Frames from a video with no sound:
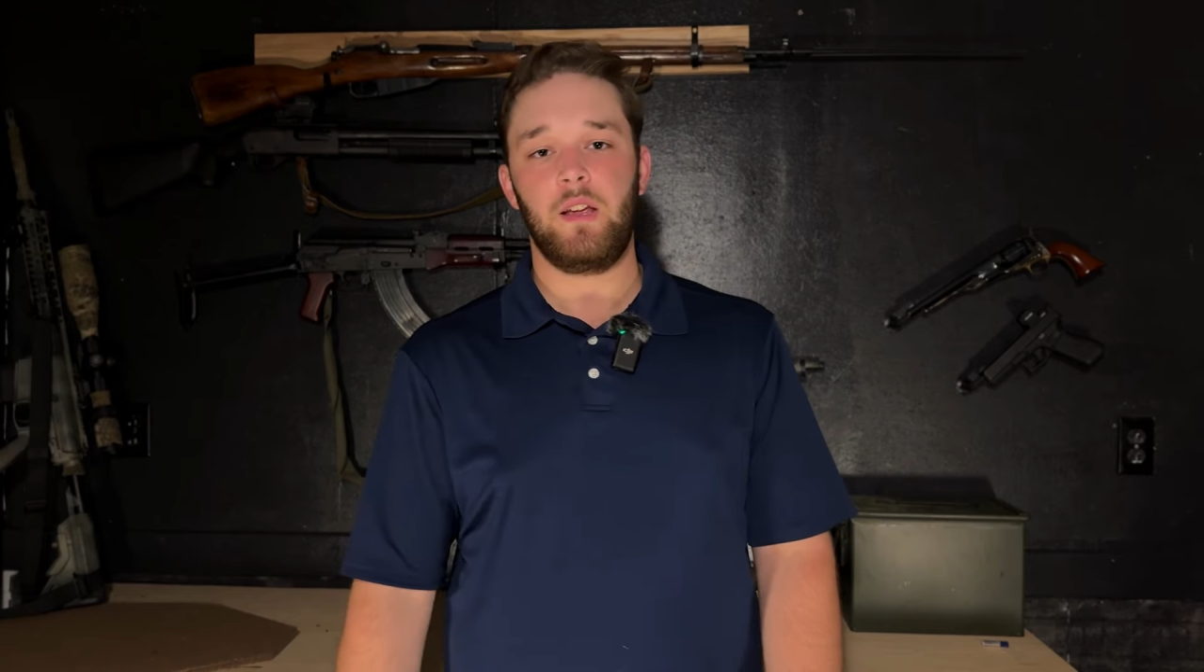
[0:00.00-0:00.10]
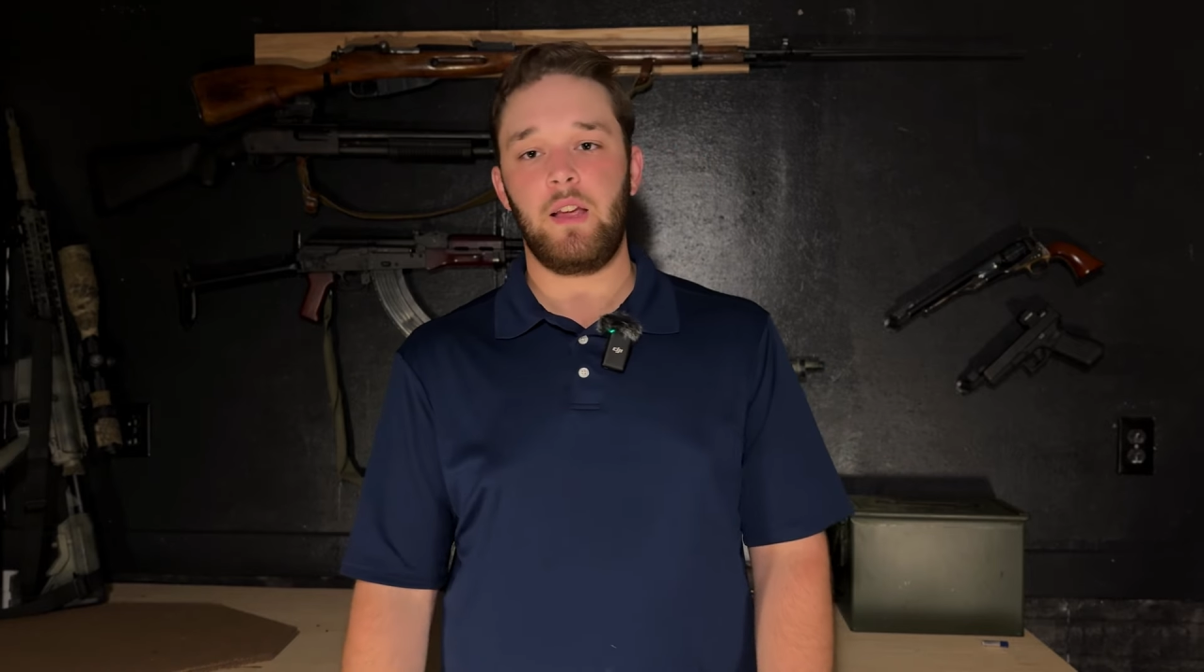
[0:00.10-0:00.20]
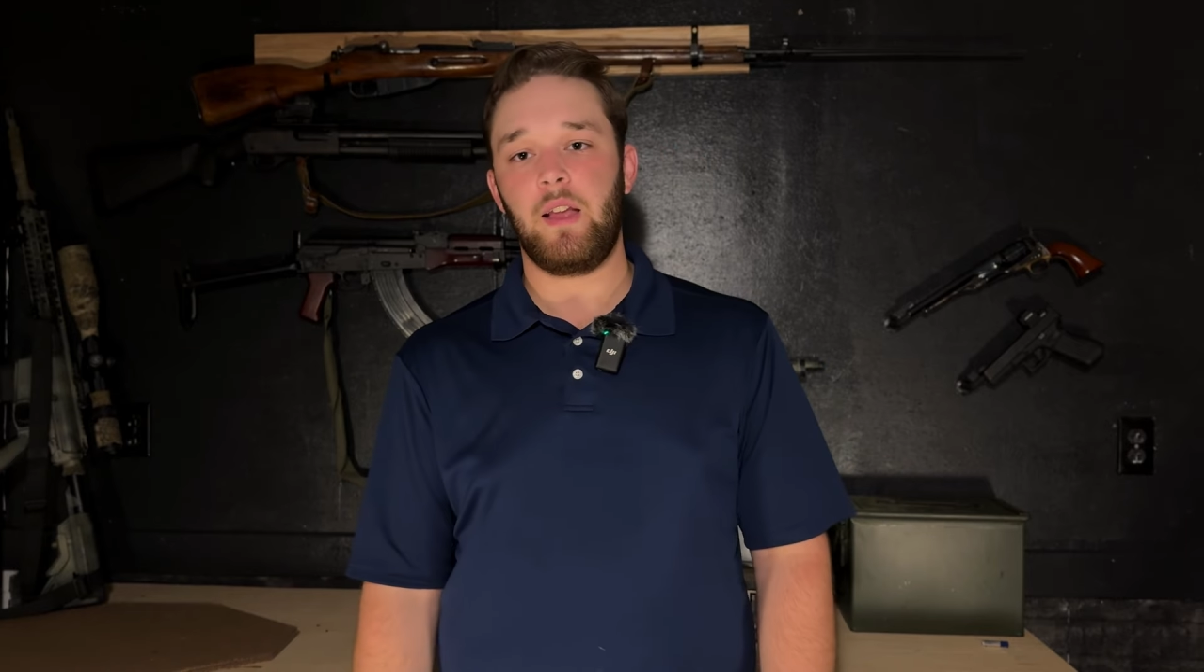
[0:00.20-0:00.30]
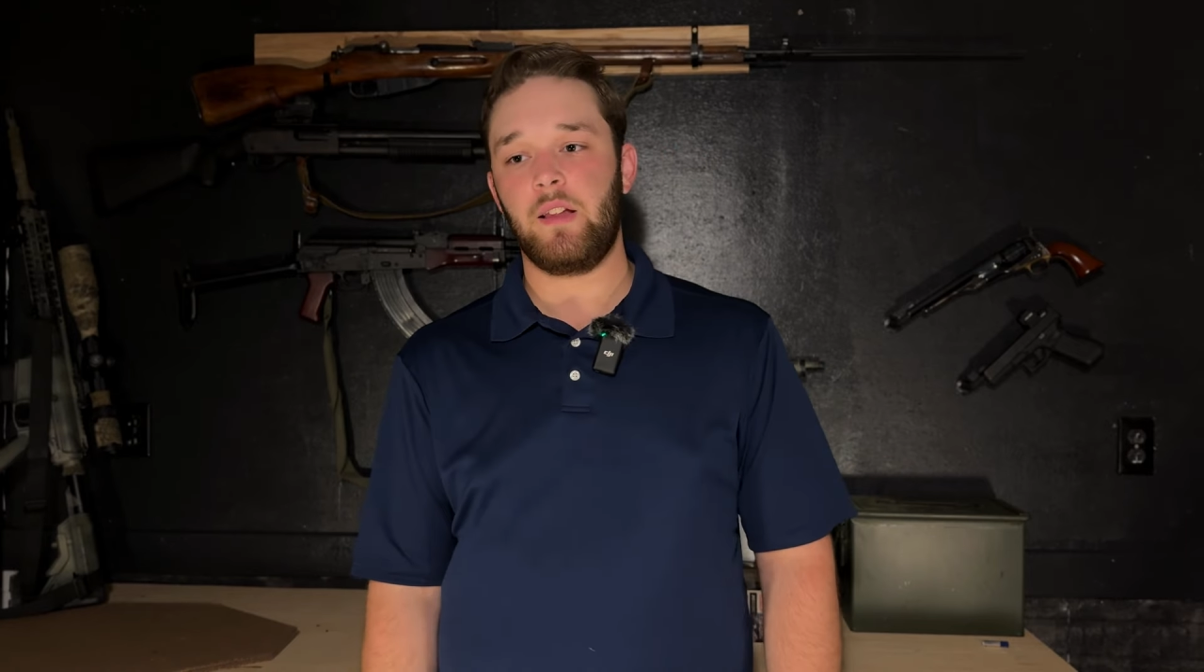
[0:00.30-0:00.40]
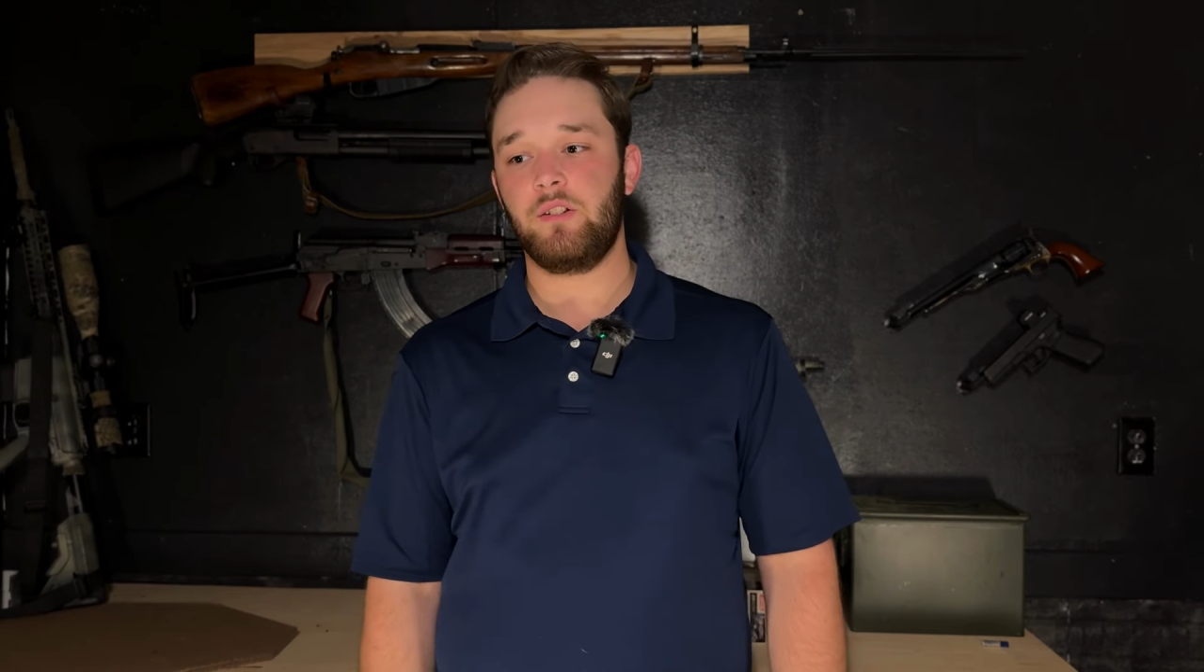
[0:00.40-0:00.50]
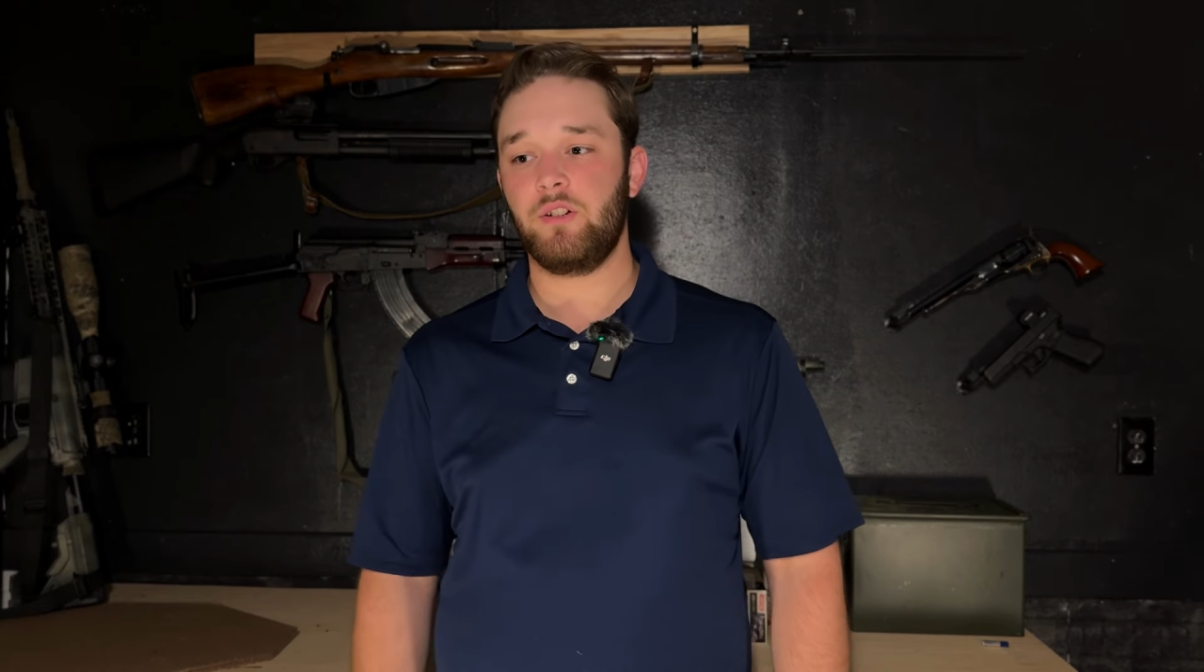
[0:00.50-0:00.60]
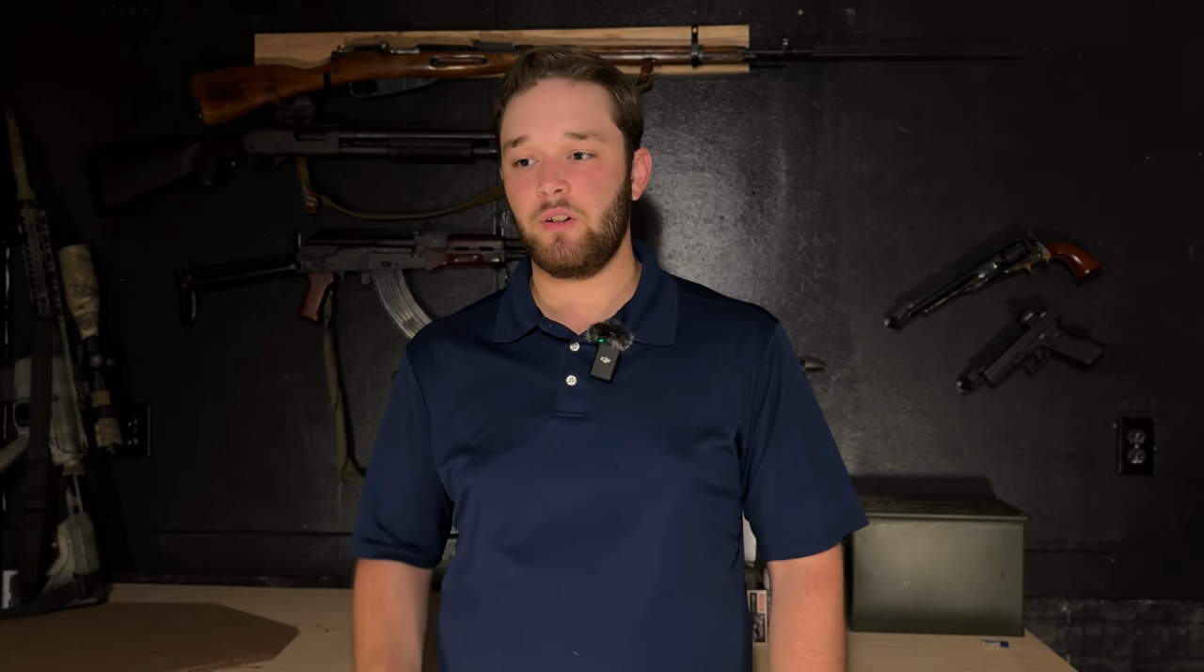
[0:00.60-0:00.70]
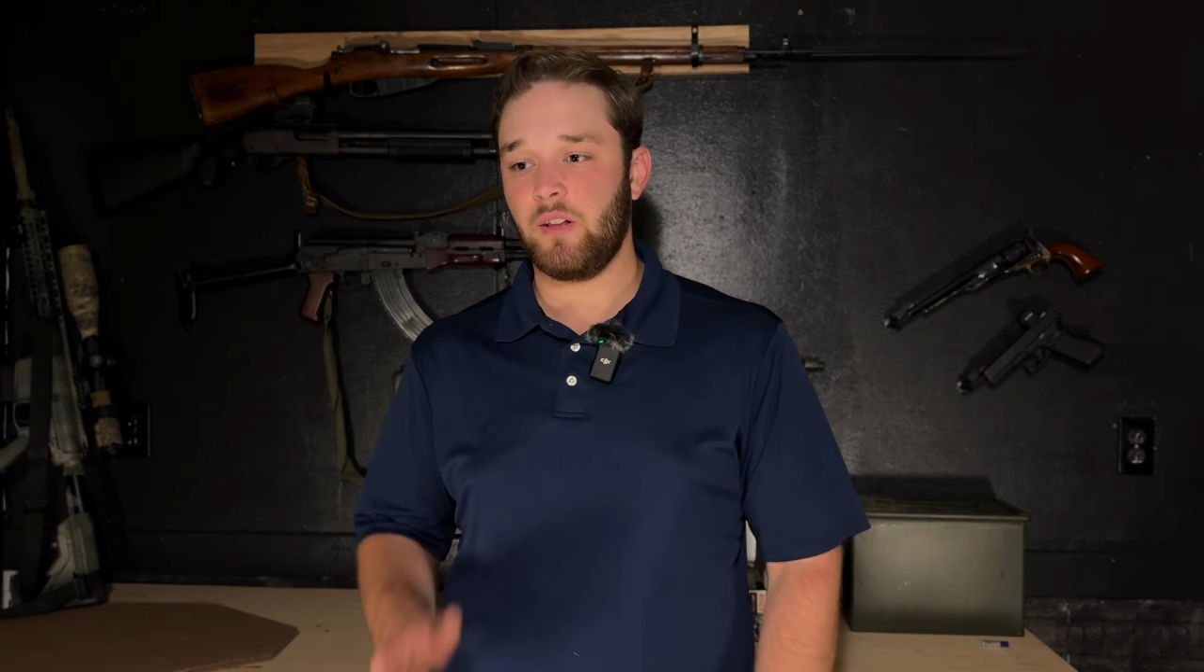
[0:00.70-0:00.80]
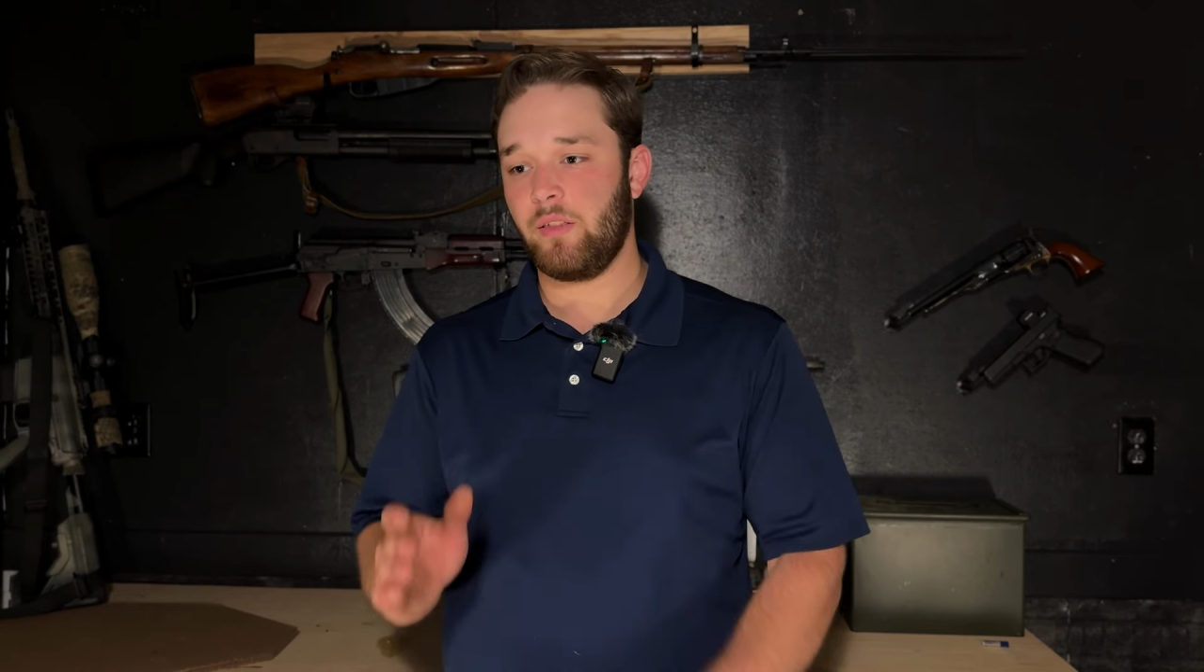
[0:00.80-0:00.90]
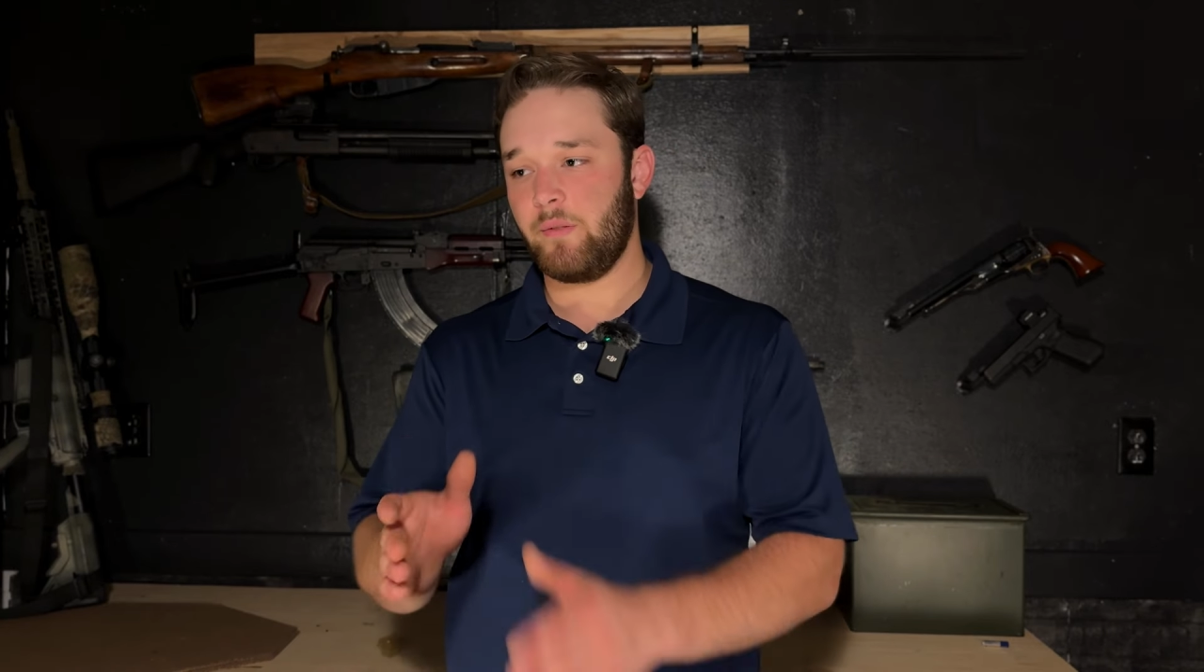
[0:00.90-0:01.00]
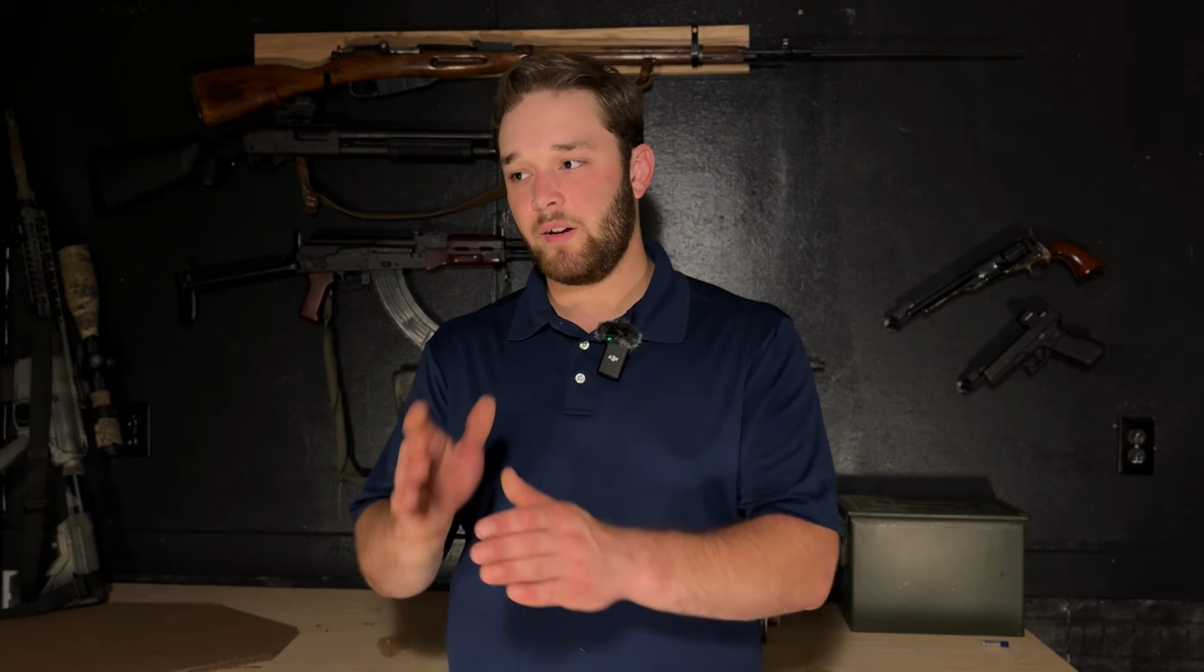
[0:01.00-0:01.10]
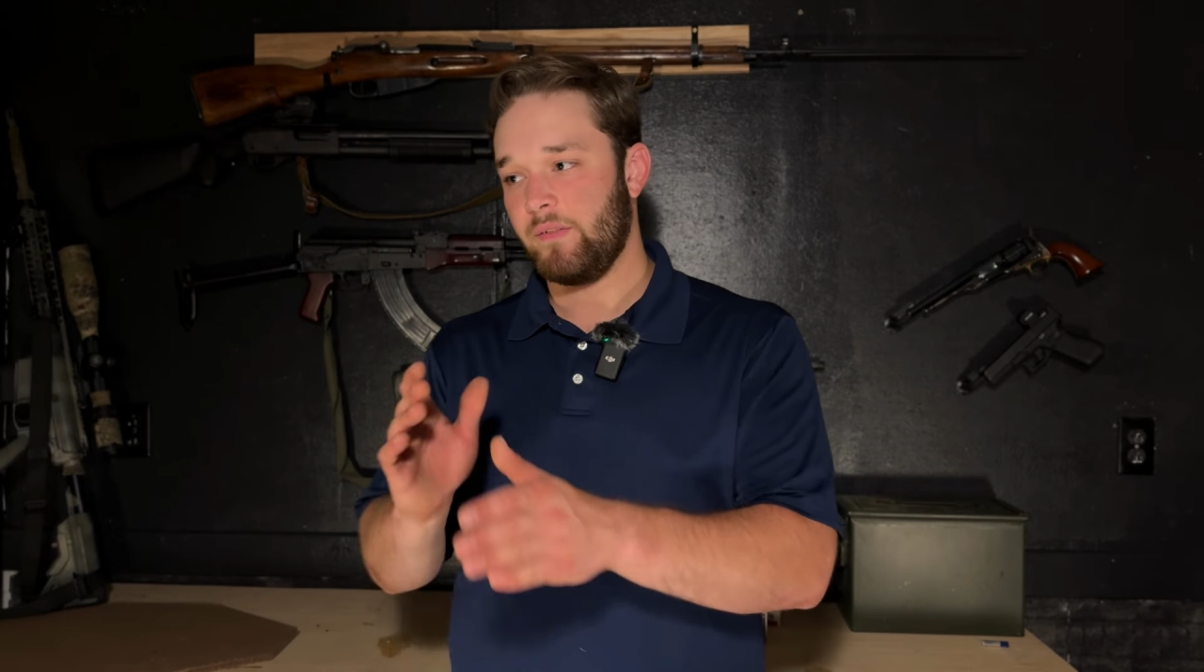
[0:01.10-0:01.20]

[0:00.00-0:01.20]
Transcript: and shooting 300 to